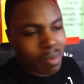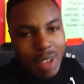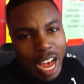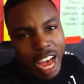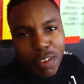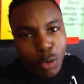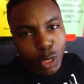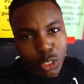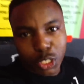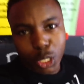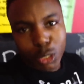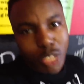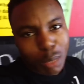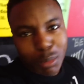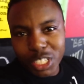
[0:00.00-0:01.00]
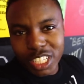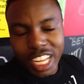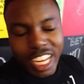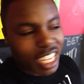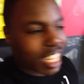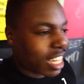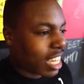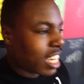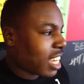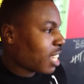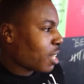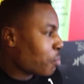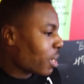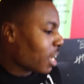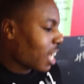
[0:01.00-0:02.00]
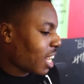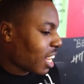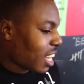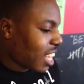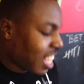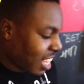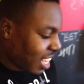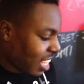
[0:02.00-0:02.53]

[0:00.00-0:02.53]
I have no excuse, I'm just late. But uh,